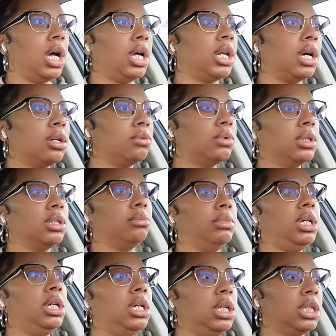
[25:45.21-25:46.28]
and I don't want
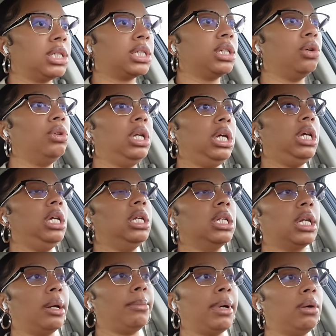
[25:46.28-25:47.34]
them eat, slowly eating
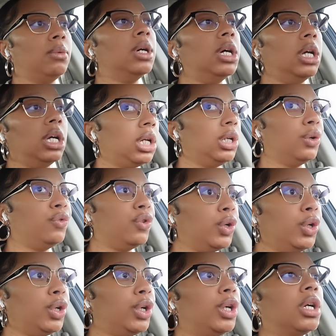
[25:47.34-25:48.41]
down my wood. The food.